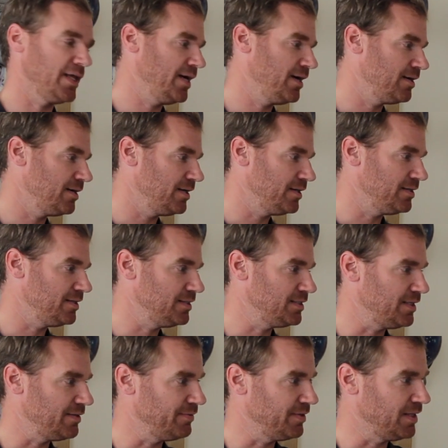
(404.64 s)
there, and
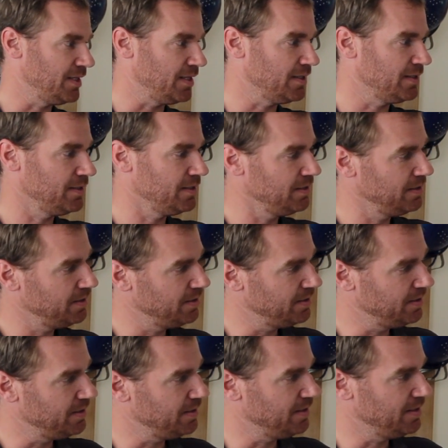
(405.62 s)
there's everything
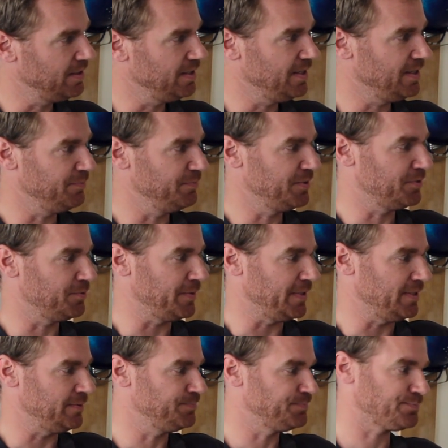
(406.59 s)
in
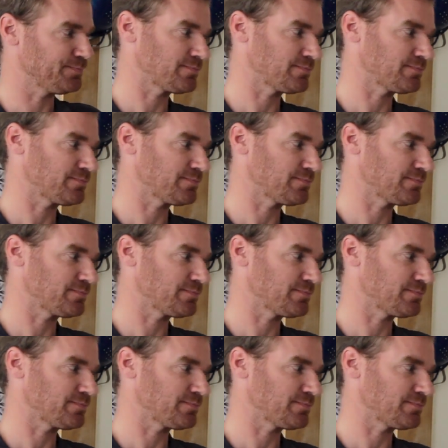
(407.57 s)
between.